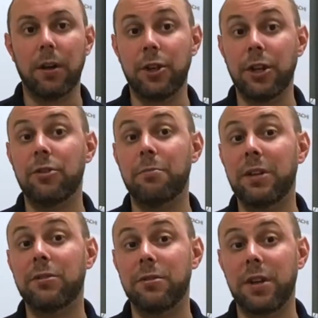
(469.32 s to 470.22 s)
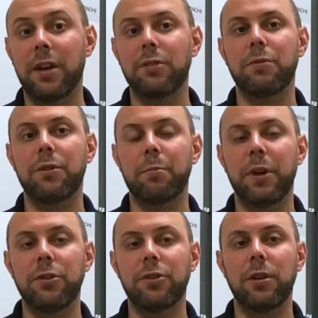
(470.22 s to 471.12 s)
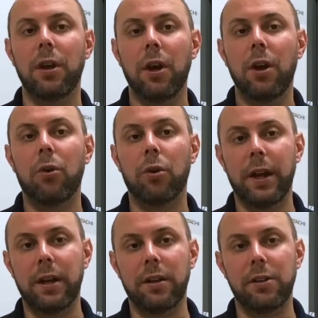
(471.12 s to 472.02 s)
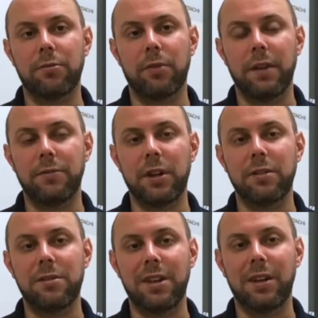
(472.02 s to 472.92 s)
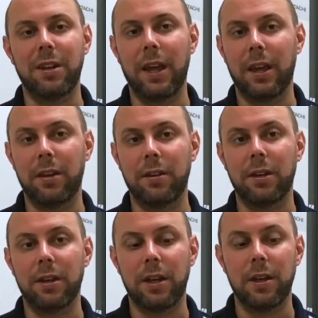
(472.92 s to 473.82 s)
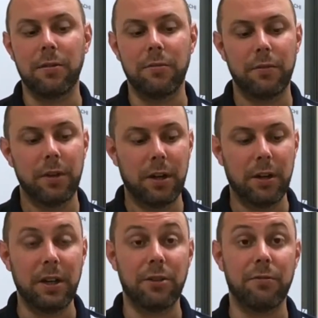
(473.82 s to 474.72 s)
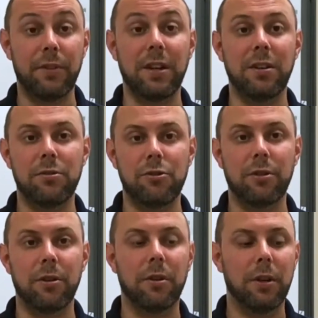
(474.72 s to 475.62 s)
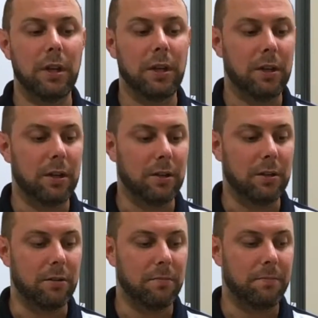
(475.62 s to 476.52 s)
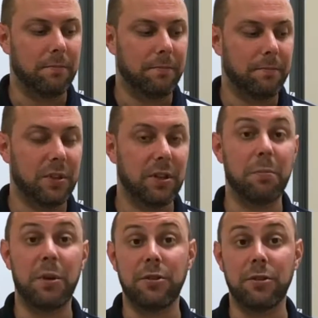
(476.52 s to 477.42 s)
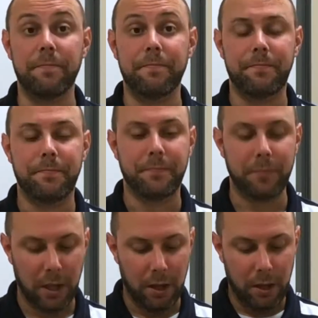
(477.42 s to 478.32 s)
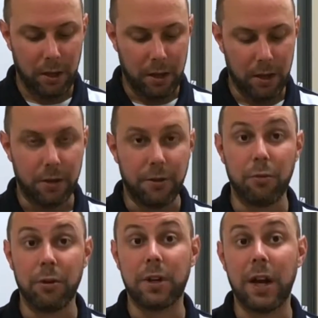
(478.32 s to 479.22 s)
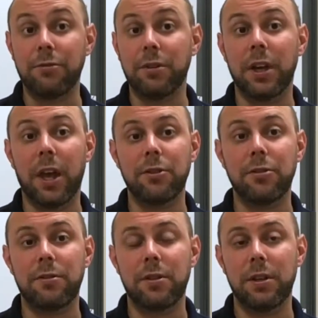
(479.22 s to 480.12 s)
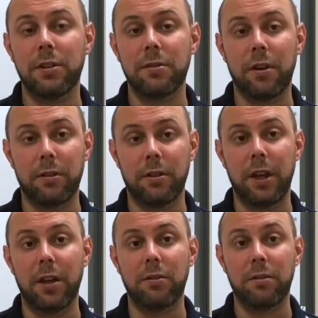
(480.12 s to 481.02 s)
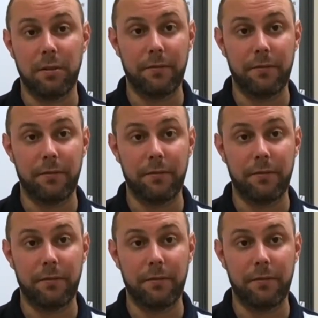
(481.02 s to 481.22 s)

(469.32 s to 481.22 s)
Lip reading: change in mental status with your patient, or ALS arrives on scene and can give intravenous sugar to the patient. No real contraindications to this other than